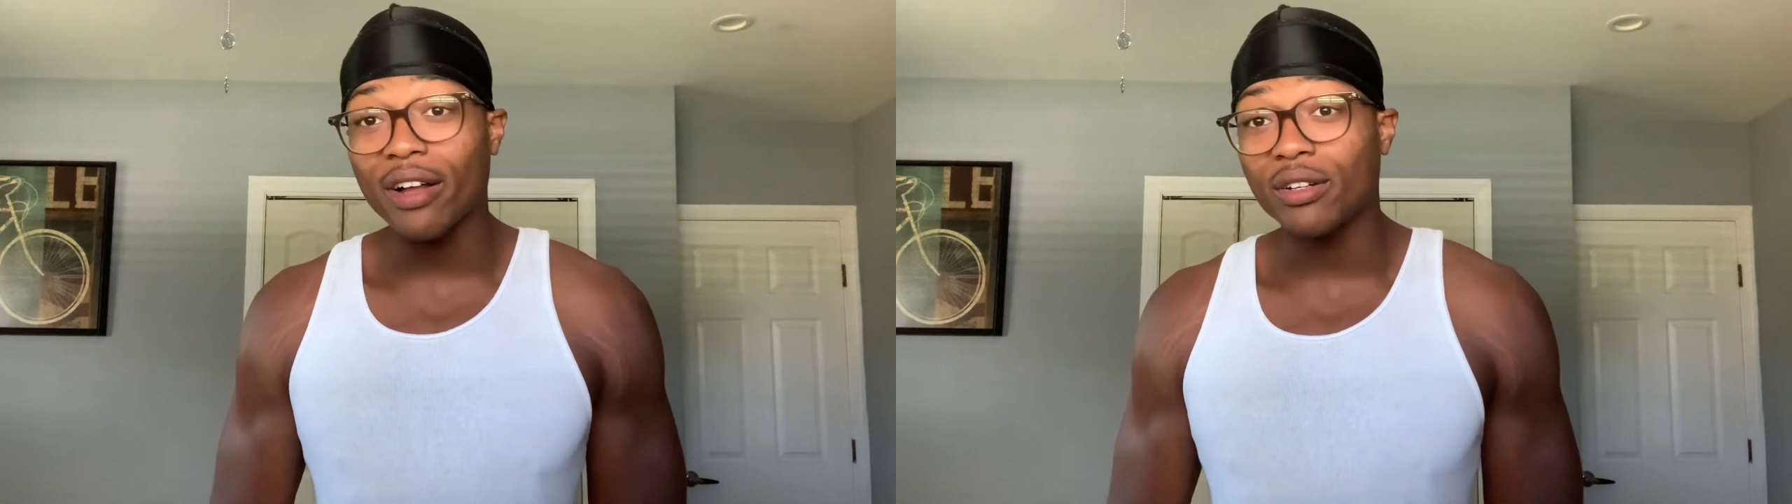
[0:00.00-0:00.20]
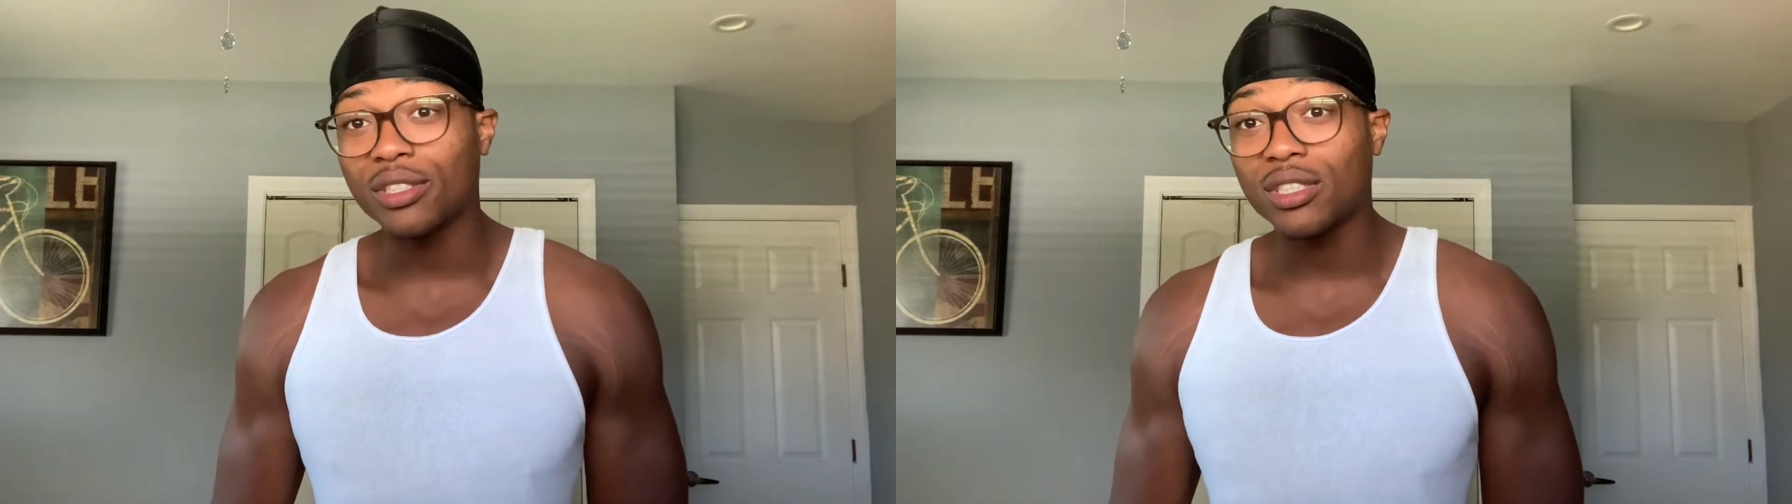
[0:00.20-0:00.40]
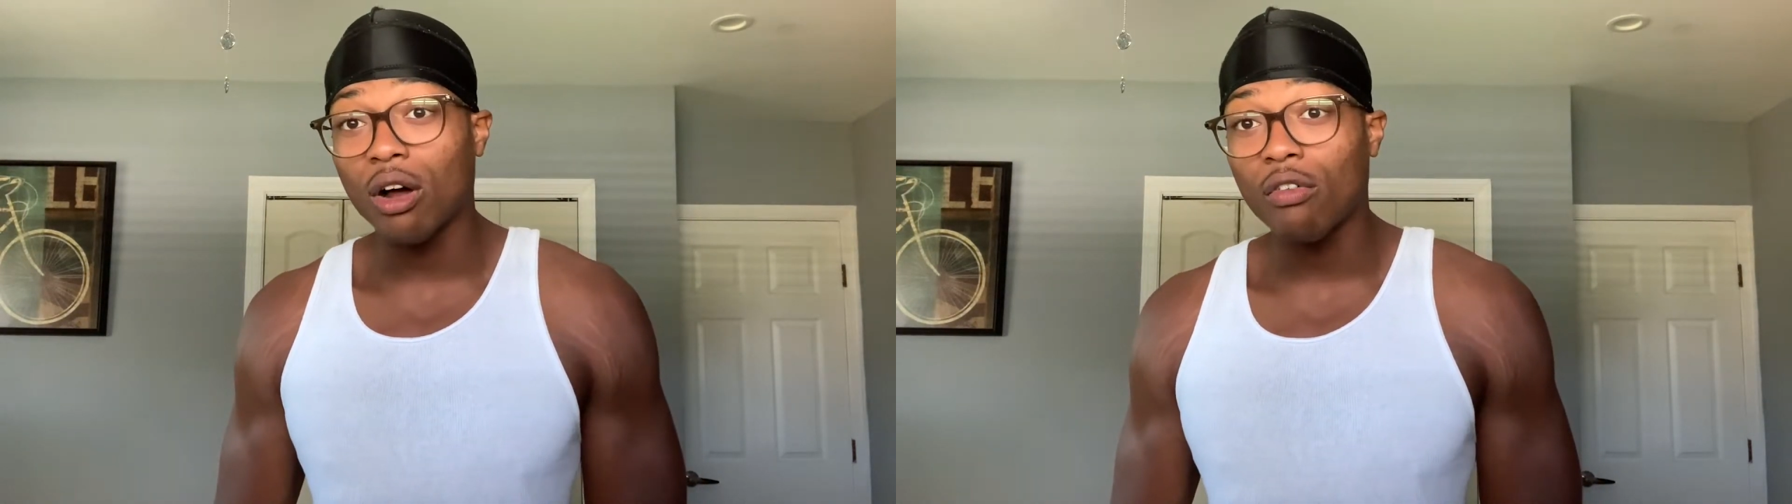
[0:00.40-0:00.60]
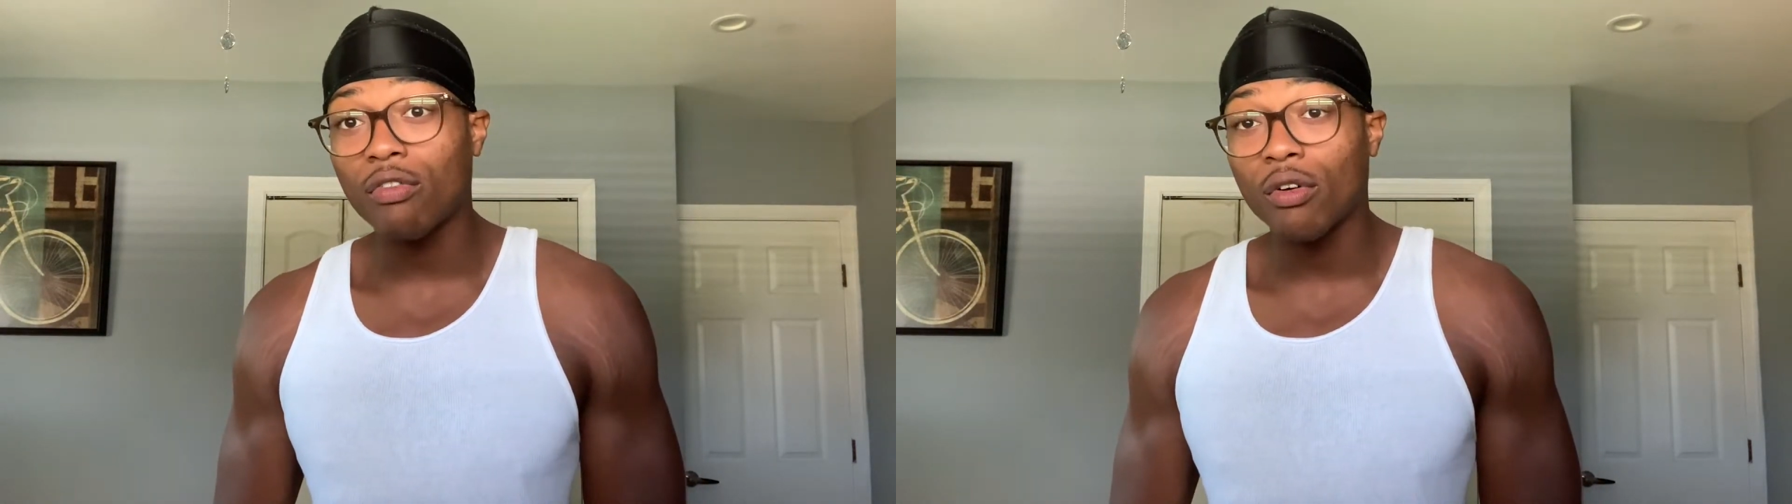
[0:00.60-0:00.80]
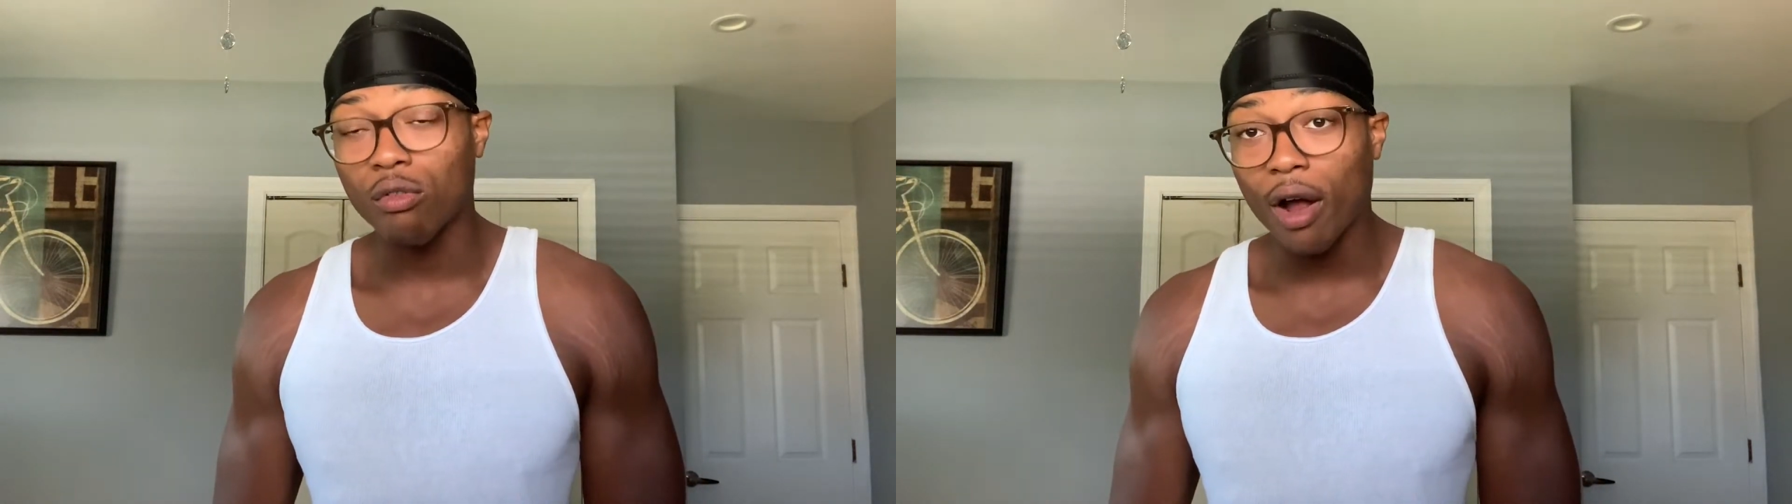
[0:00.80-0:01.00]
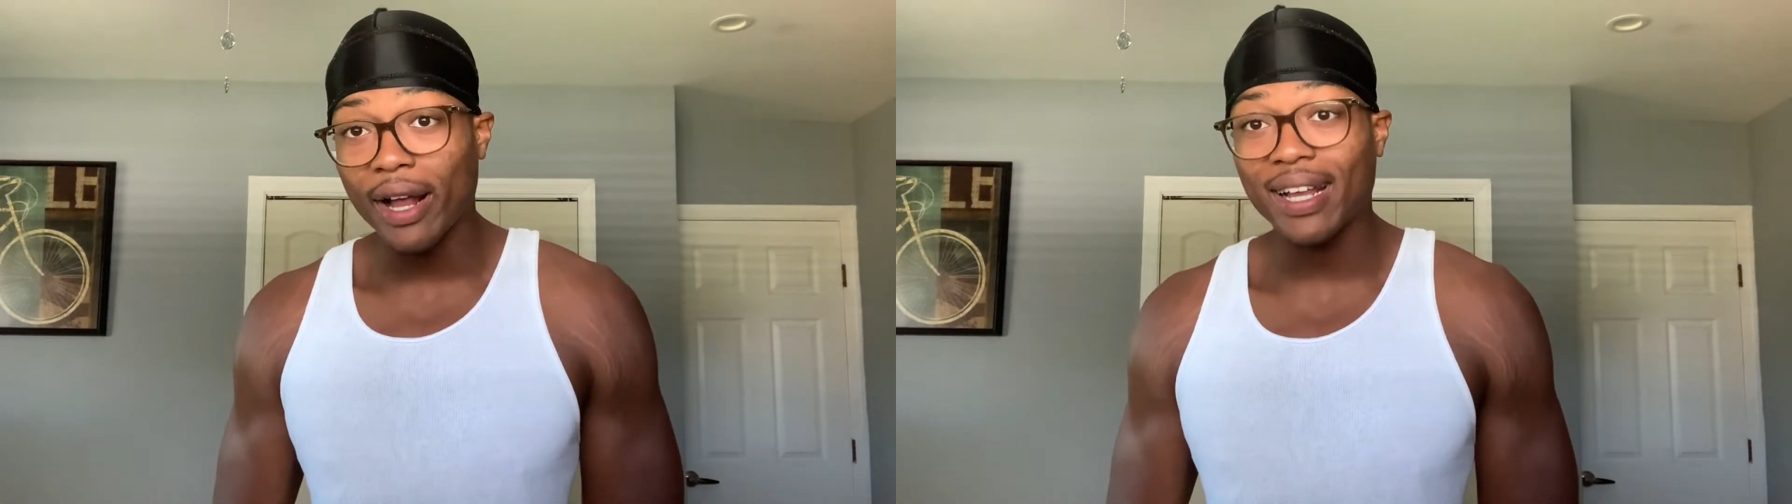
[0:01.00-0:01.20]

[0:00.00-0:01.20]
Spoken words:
yourself, right?